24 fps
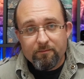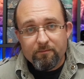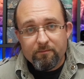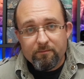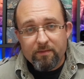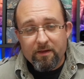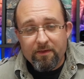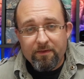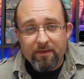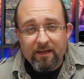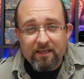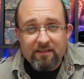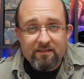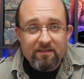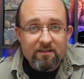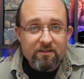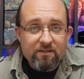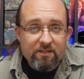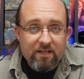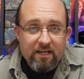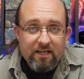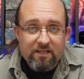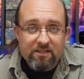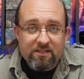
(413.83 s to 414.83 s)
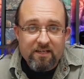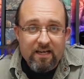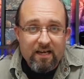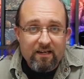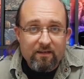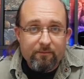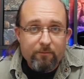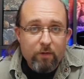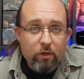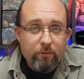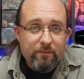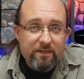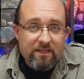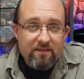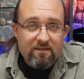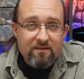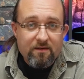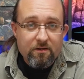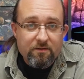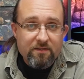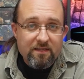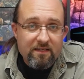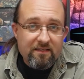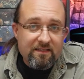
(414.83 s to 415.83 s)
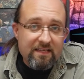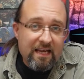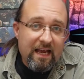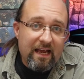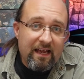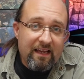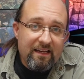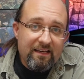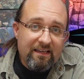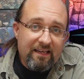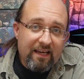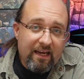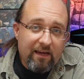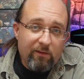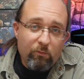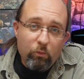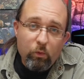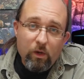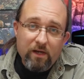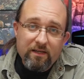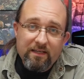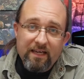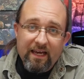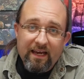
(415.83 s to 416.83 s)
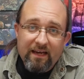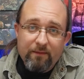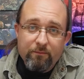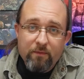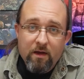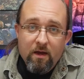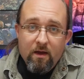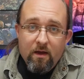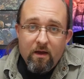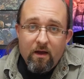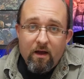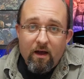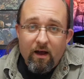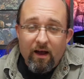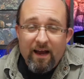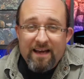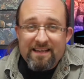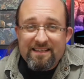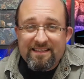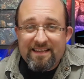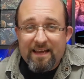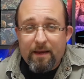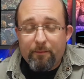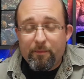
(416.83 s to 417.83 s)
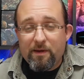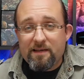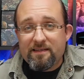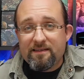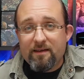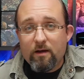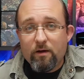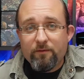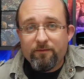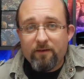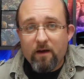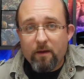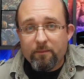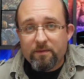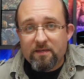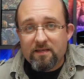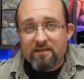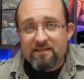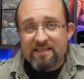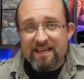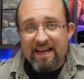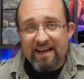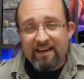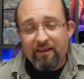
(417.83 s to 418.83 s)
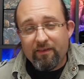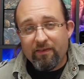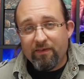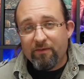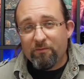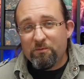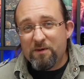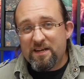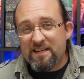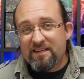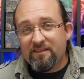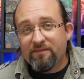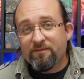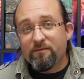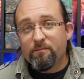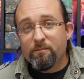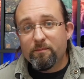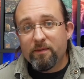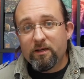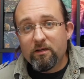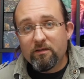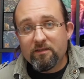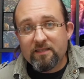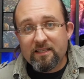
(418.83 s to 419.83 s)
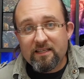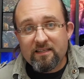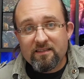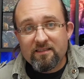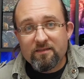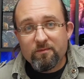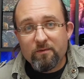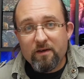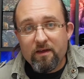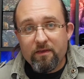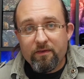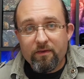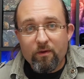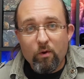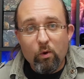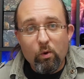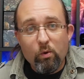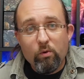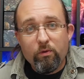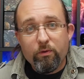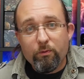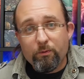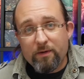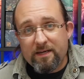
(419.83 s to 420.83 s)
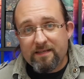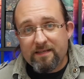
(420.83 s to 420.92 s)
But things can change at a moment's notice, and in one game I set myself up to tag 3 different buildings with all 3